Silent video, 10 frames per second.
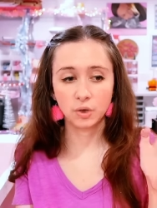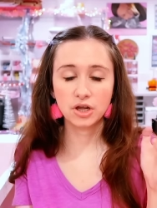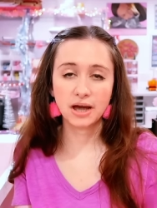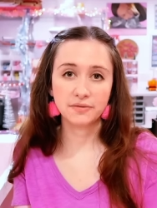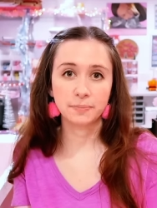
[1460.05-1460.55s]

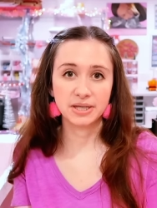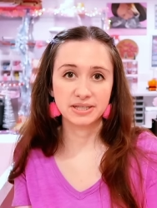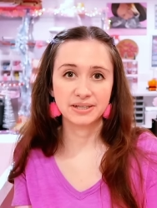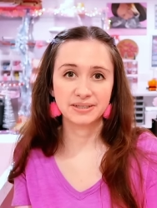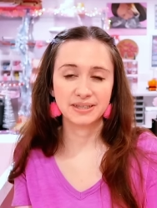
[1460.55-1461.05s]
when you have a
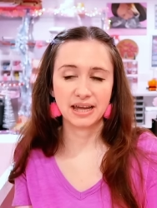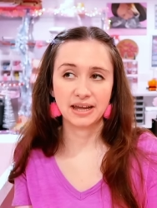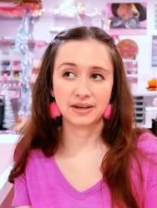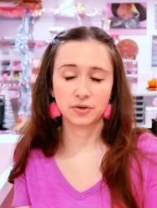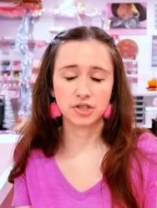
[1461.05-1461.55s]
business
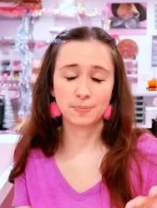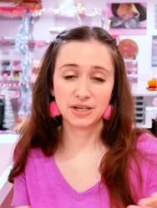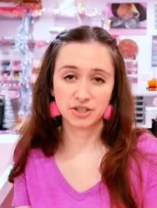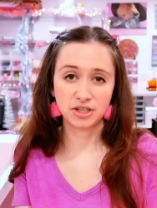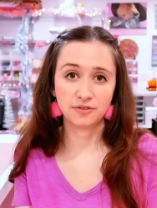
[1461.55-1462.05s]
and or
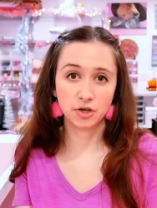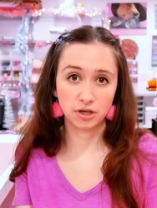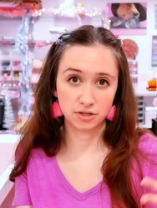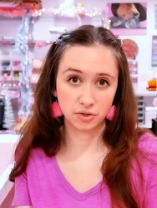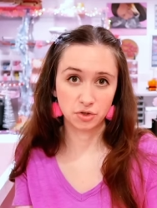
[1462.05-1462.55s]
especially if
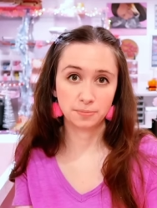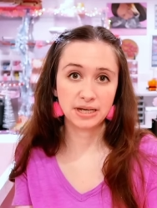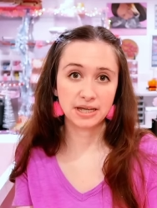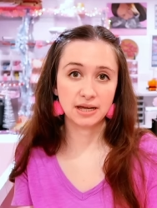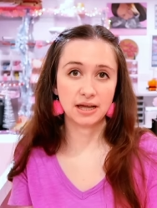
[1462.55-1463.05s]
you're on
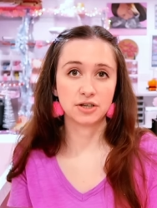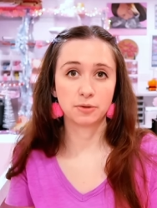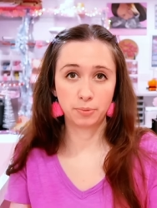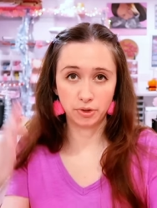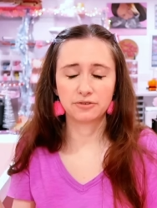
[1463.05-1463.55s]
social media
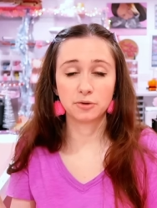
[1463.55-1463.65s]
and you're but